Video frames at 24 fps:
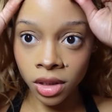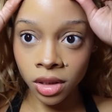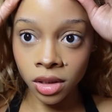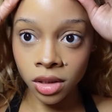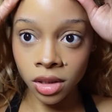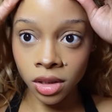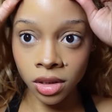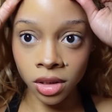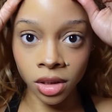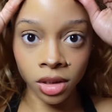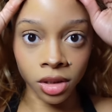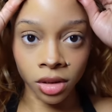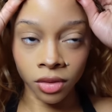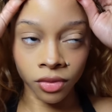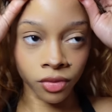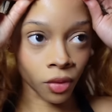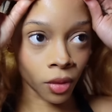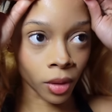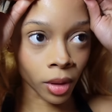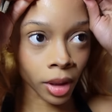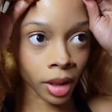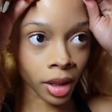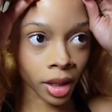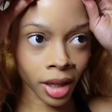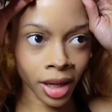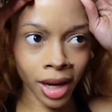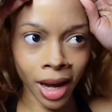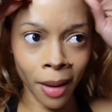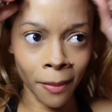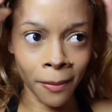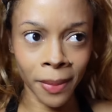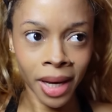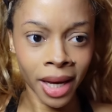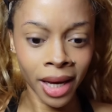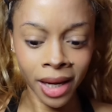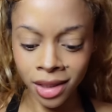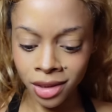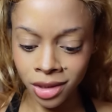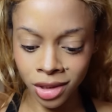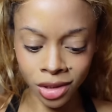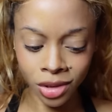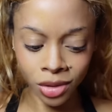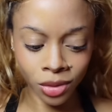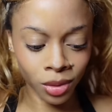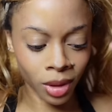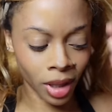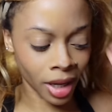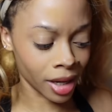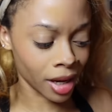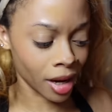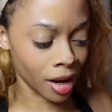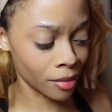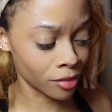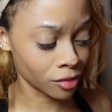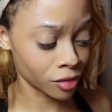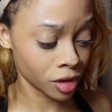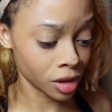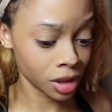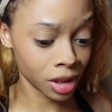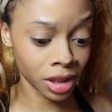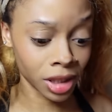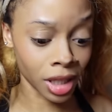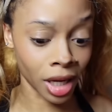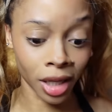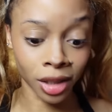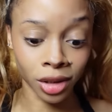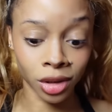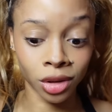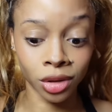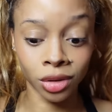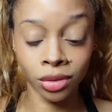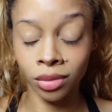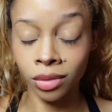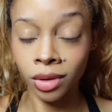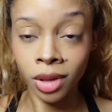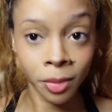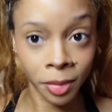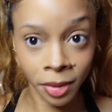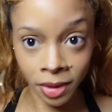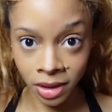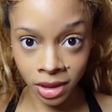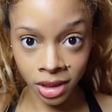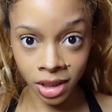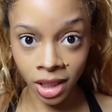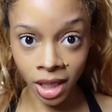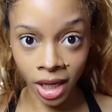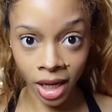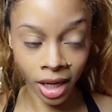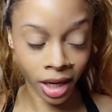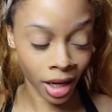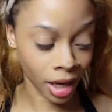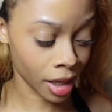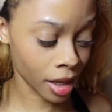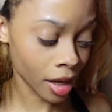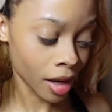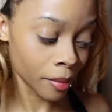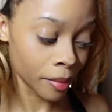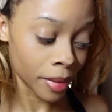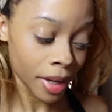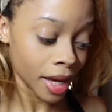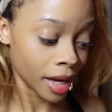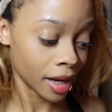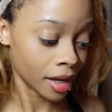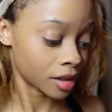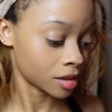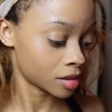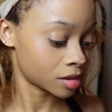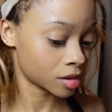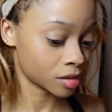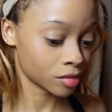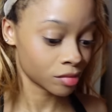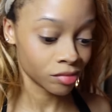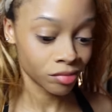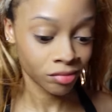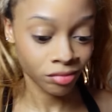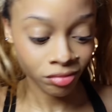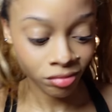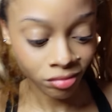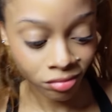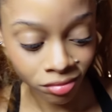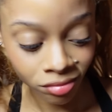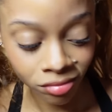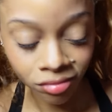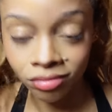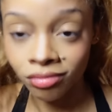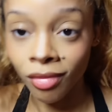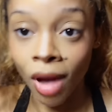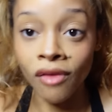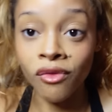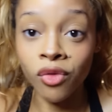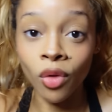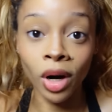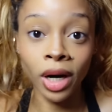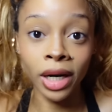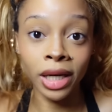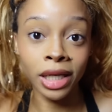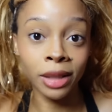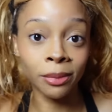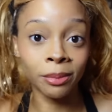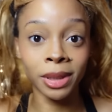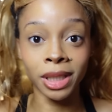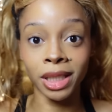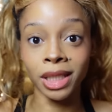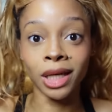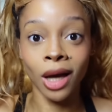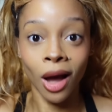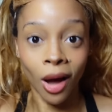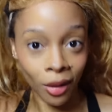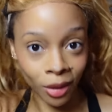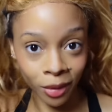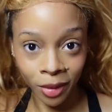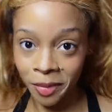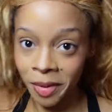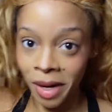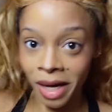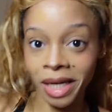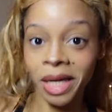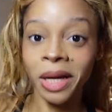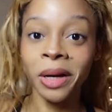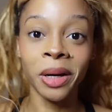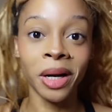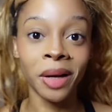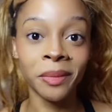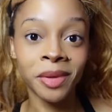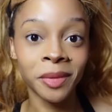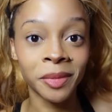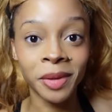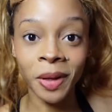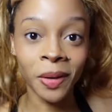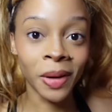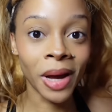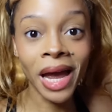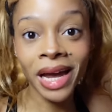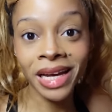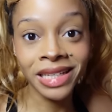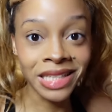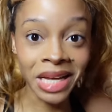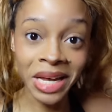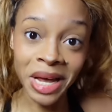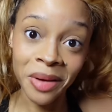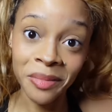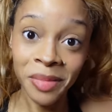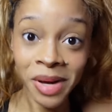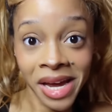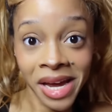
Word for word: like this is a good forehead. I got bangs too. Like I'm really not tripping today. got bangs. My forehead could be all the way back here and I'm gonna be okay because I got